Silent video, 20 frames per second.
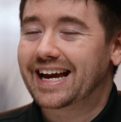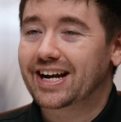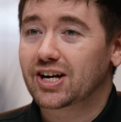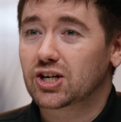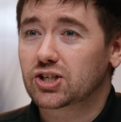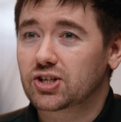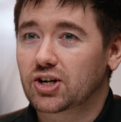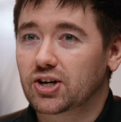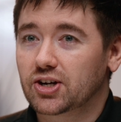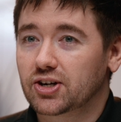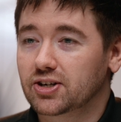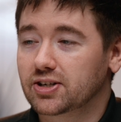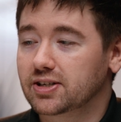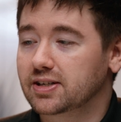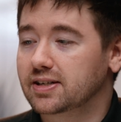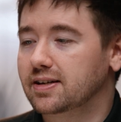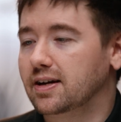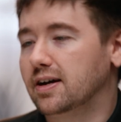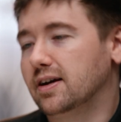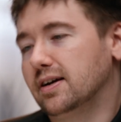
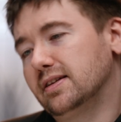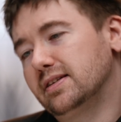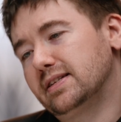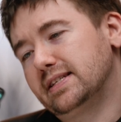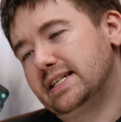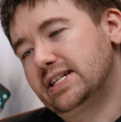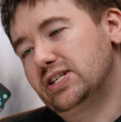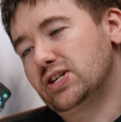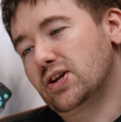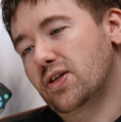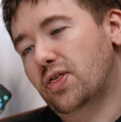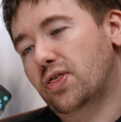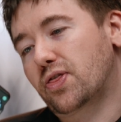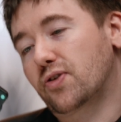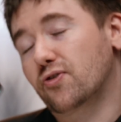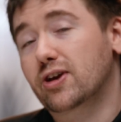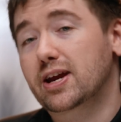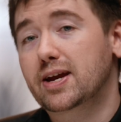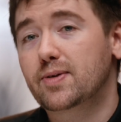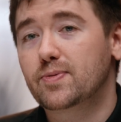AirTurn uh, Digit
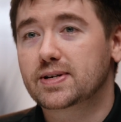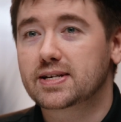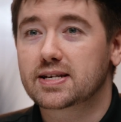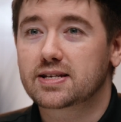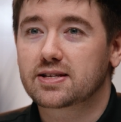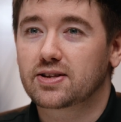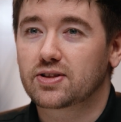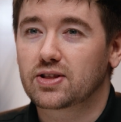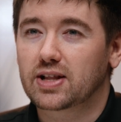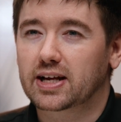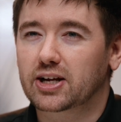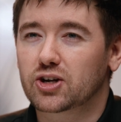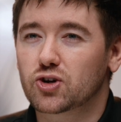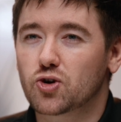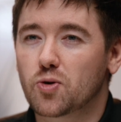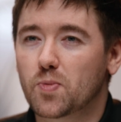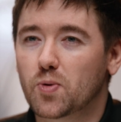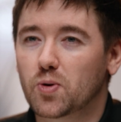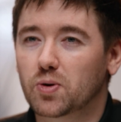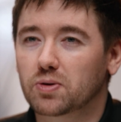3, which is like a
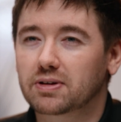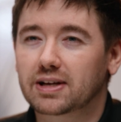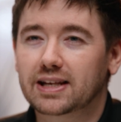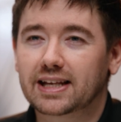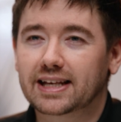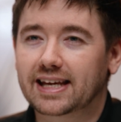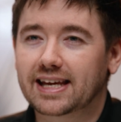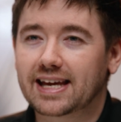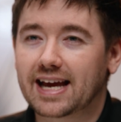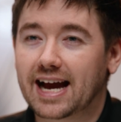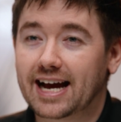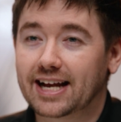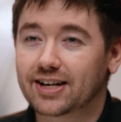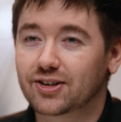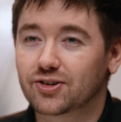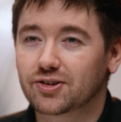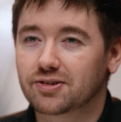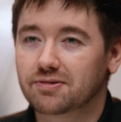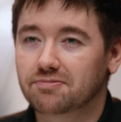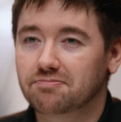normal clicky
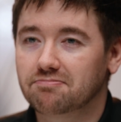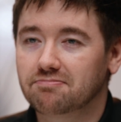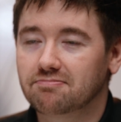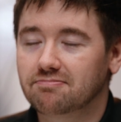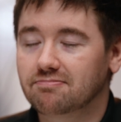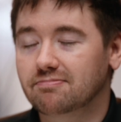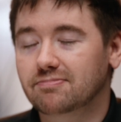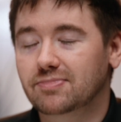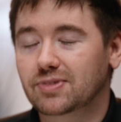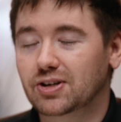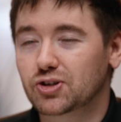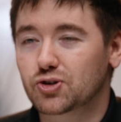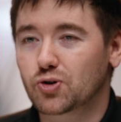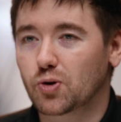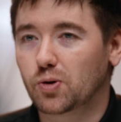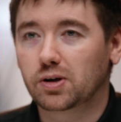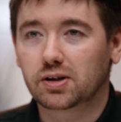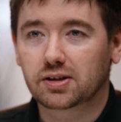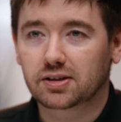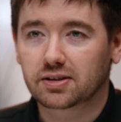hand
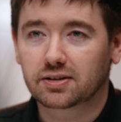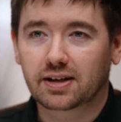controller.